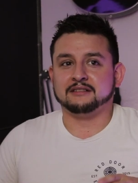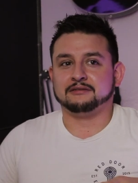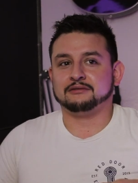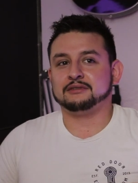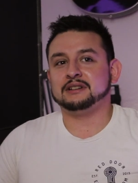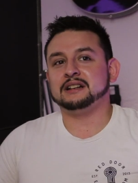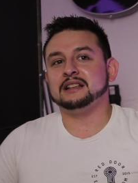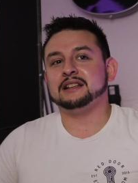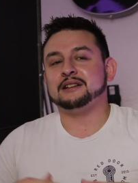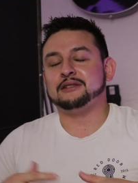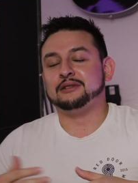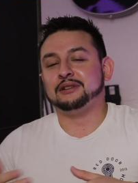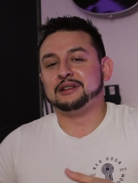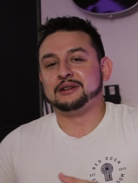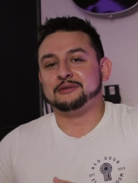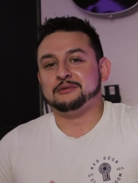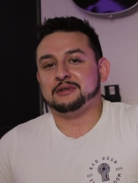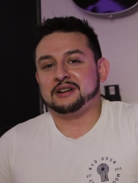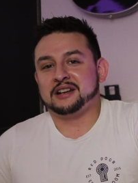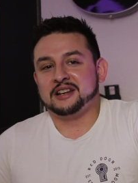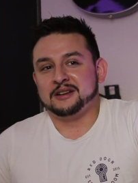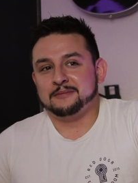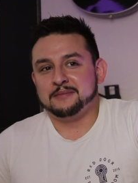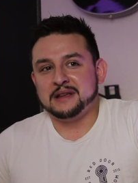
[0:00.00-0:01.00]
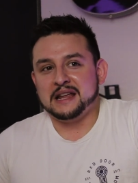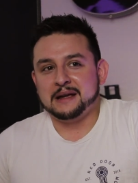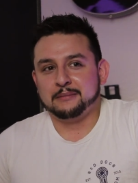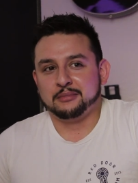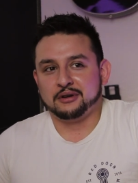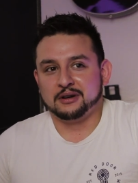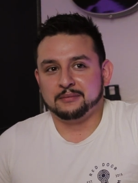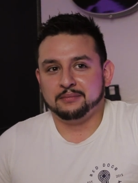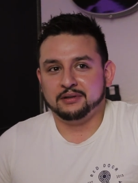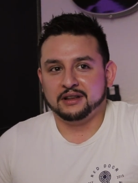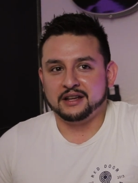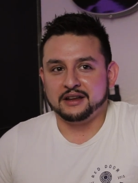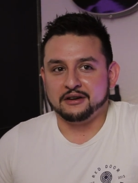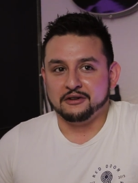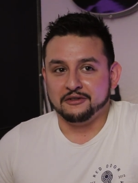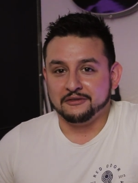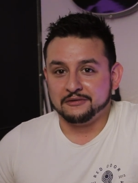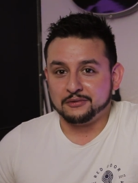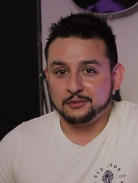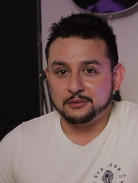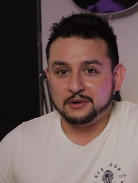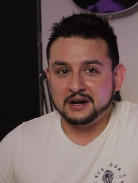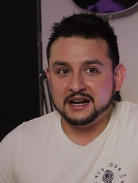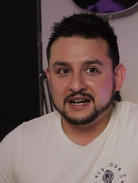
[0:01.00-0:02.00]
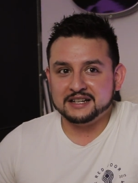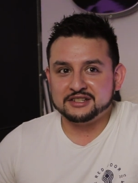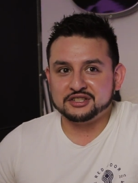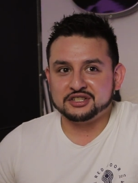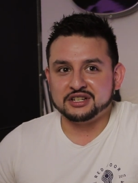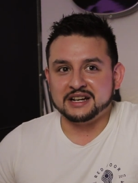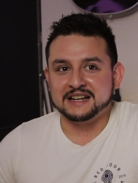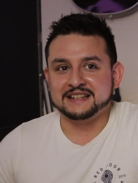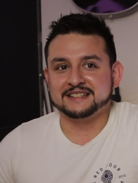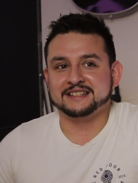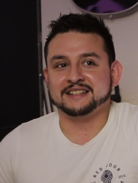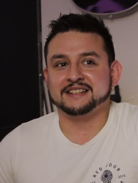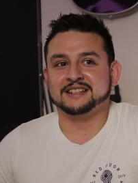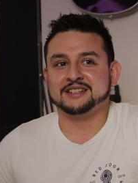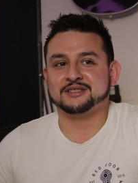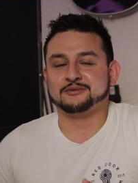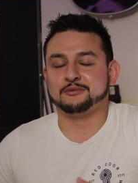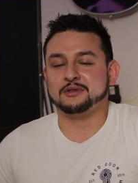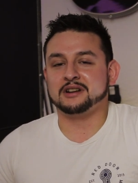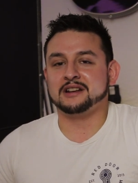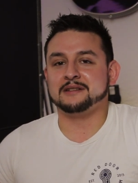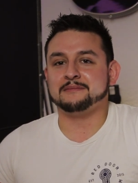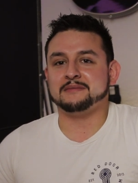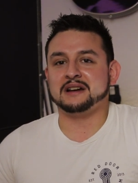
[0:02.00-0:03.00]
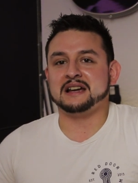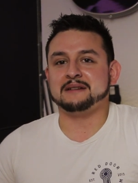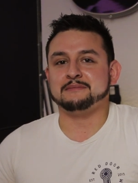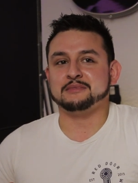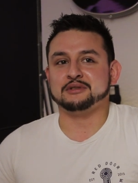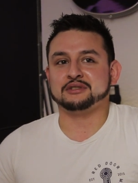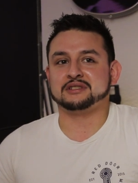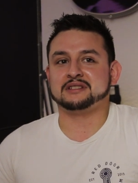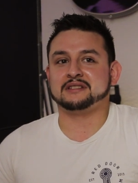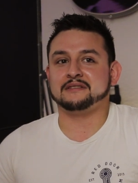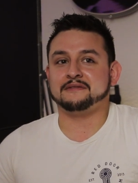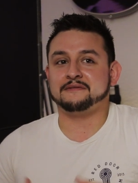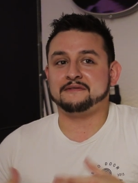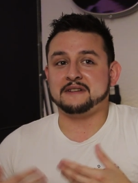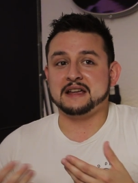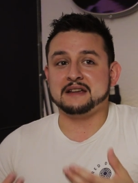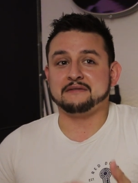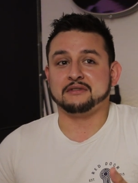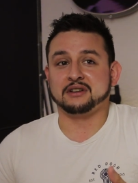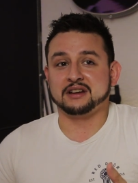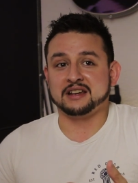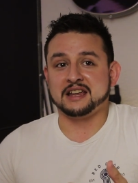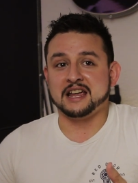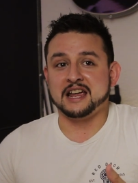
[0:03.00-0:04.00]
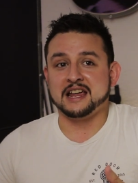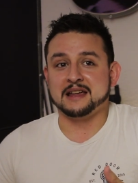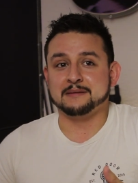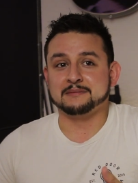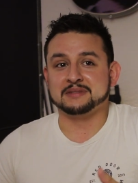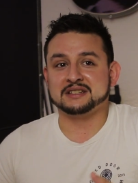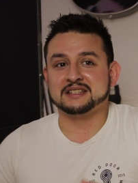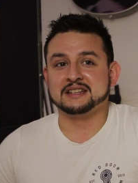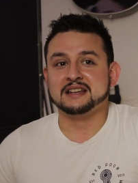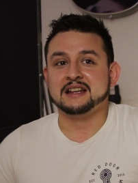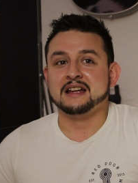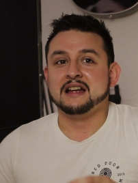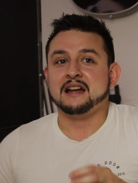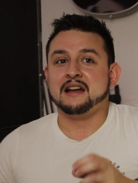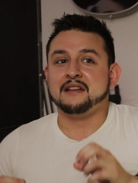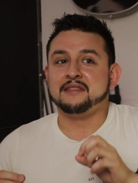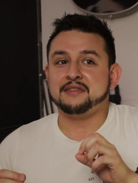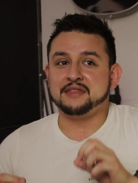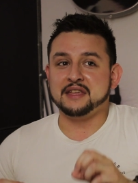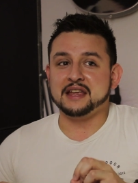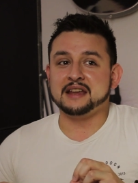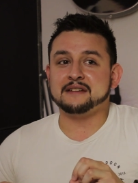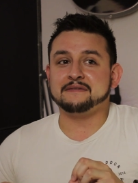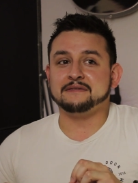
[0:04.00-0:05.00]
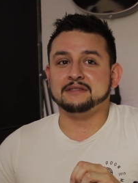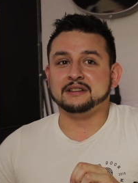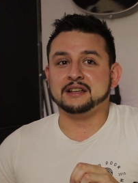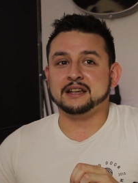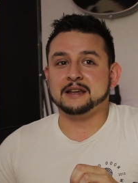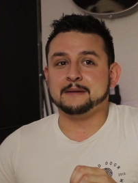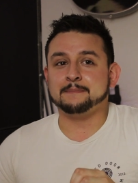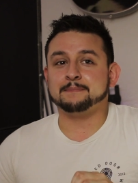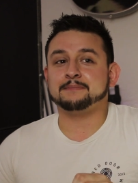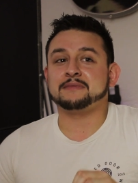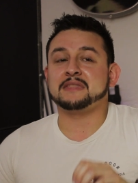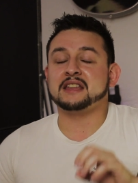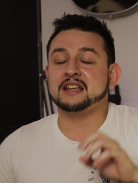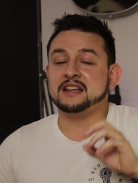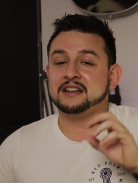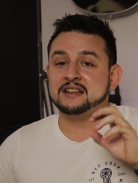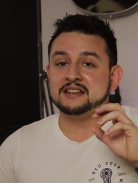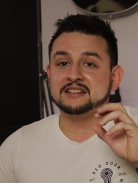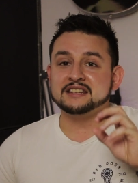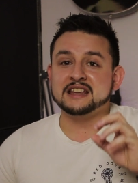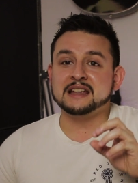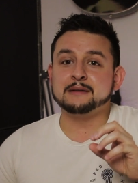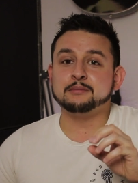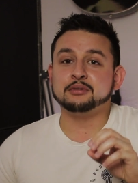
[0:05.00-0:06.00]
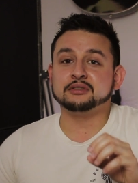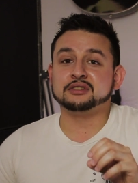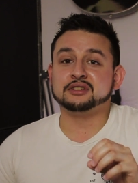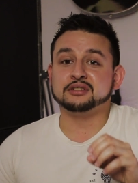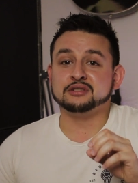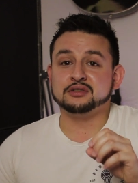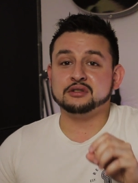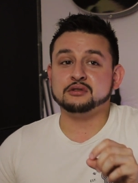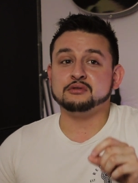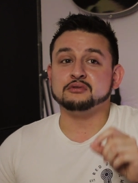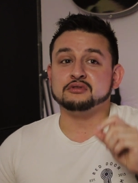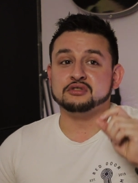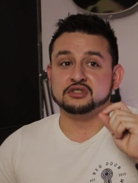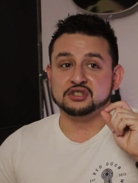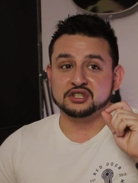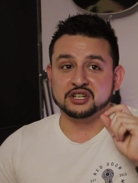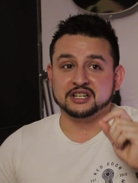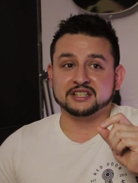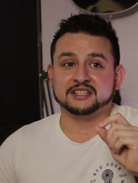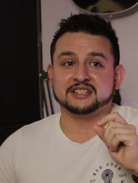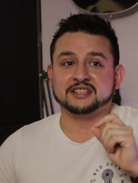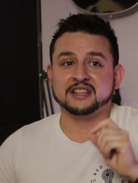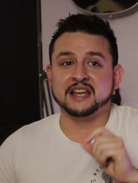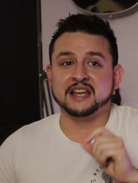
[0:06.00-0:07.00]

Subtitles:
really only wanted to be able to play Overwatch, as it is one of my most favorite games. Thankfully, it is able to do just